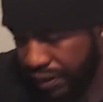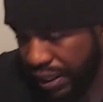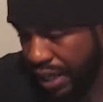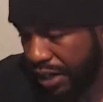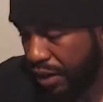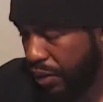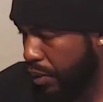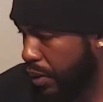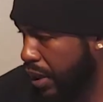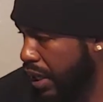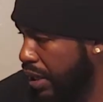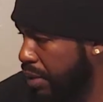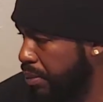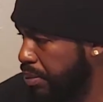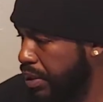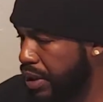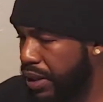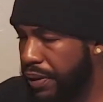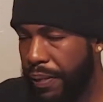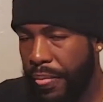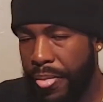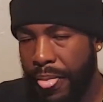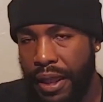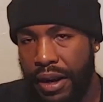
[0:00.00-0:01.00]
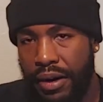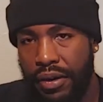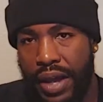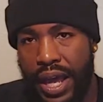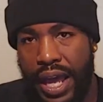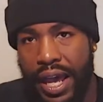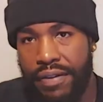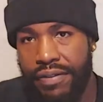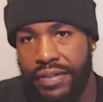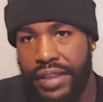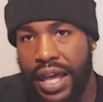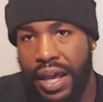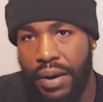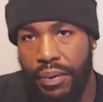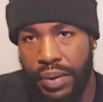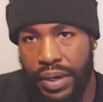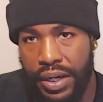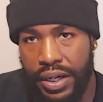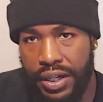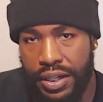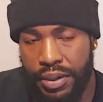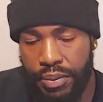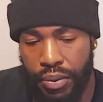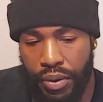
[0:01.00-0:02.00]
that away, but I don't have that one
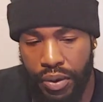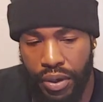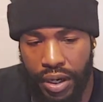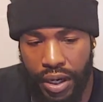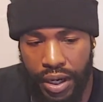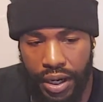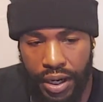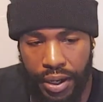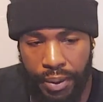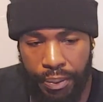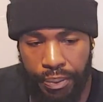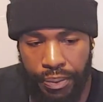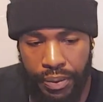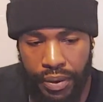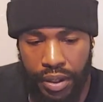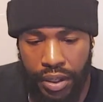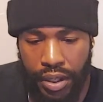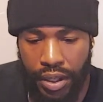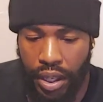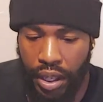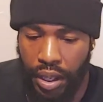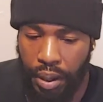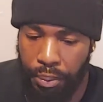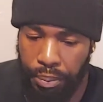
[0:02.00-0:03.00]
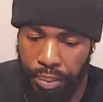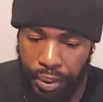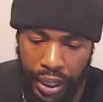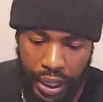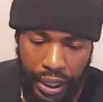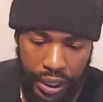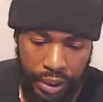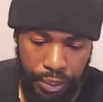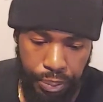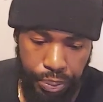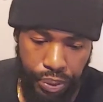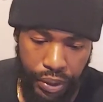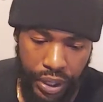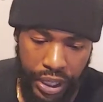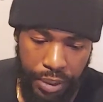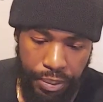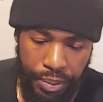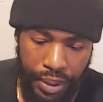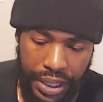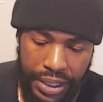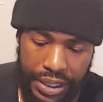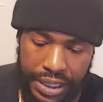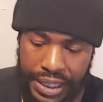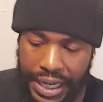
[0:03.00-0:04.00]
anymore. But pretty
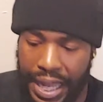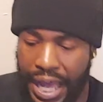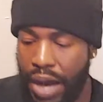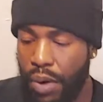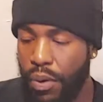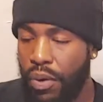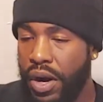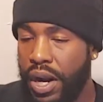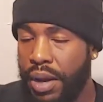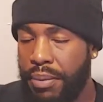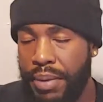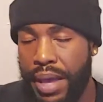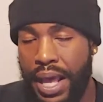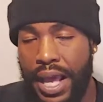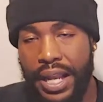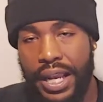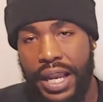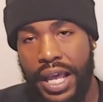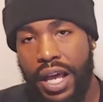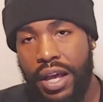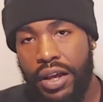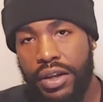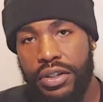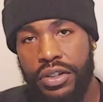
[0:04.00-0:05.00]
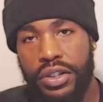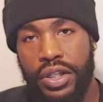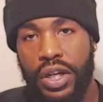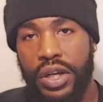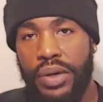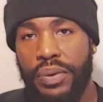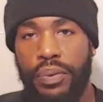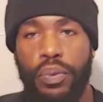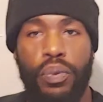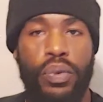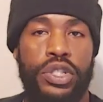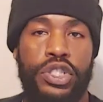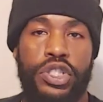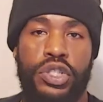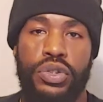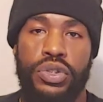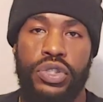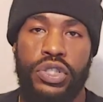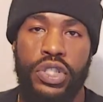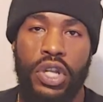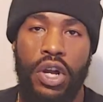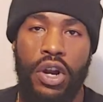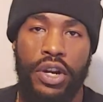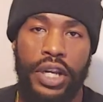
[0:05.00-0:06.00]
much now where I'm at now, you know, once you
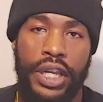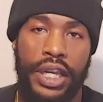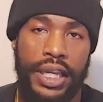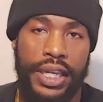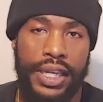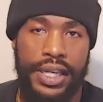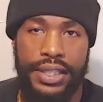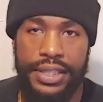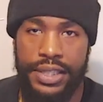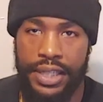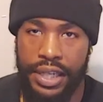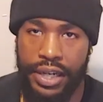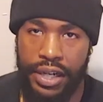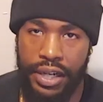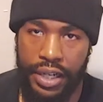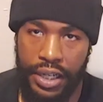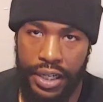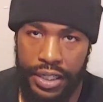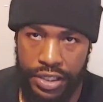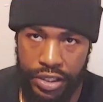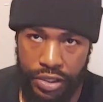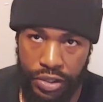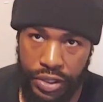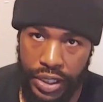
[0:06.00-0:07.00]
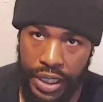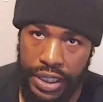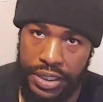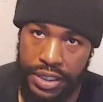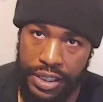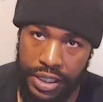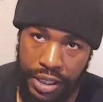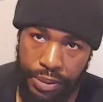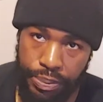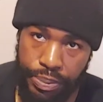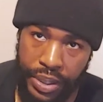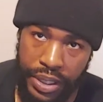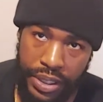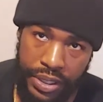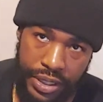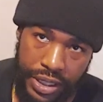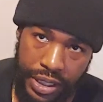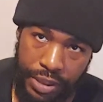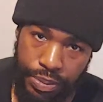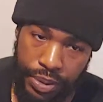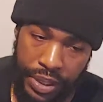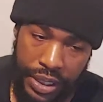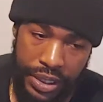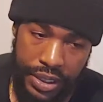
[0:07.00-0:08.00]
start getting to air guns, you get to the
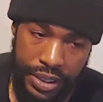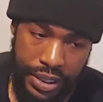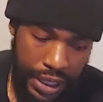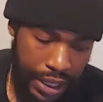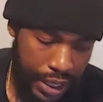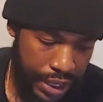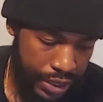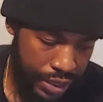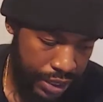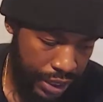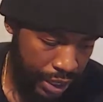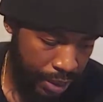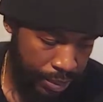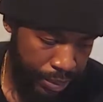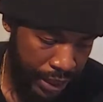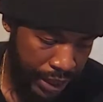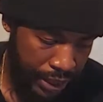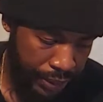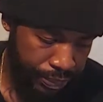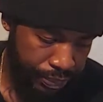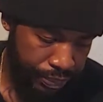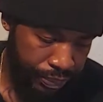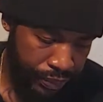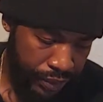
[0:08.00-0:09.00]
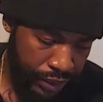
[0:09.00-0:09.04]
PCP stage. I mean,